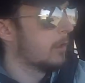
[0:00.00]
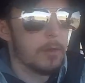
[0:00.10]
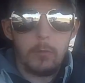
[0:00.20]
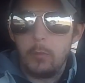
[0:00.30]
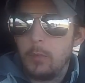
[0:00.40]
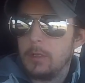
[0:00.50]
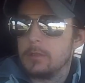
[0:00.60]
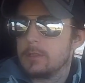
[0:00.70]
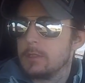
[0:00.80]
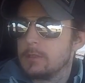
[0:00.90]
the
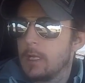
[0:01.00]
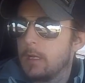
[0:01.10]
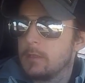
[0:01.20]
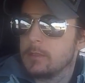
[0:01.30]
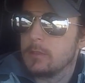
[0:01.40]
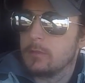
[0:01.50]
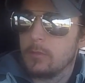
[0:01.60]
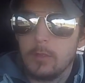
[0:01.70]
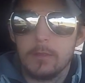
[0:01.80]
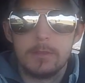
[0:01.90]
wheels and tires are,
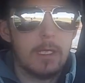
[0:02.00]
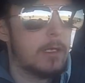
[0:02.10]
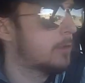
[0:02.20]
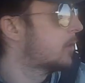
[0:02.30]
well, the tires are